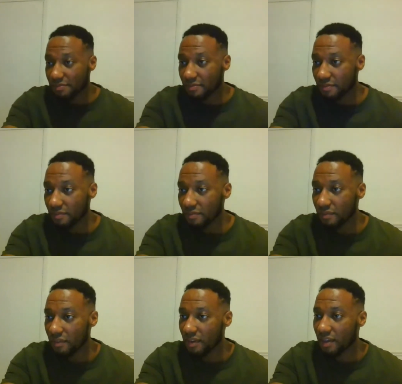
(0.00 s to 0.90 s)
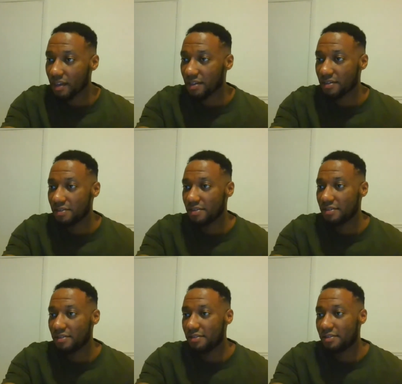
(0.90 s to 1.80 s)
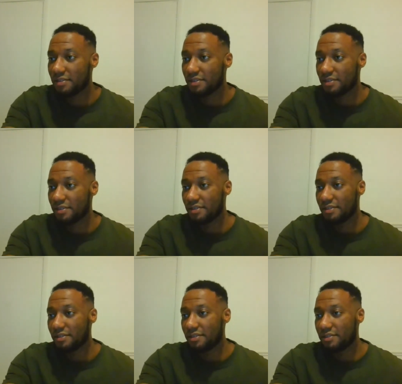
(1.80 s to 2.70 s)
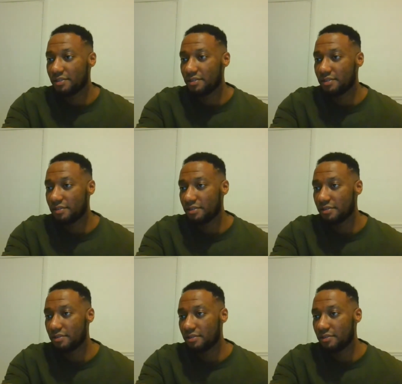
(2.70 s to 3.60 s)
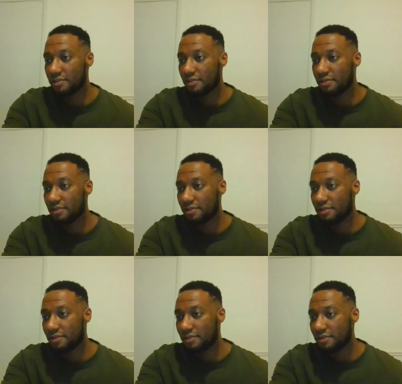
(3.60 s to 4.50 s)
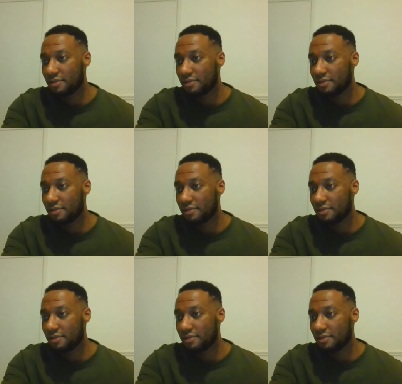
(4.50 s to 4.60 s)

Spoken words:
Nothing is said.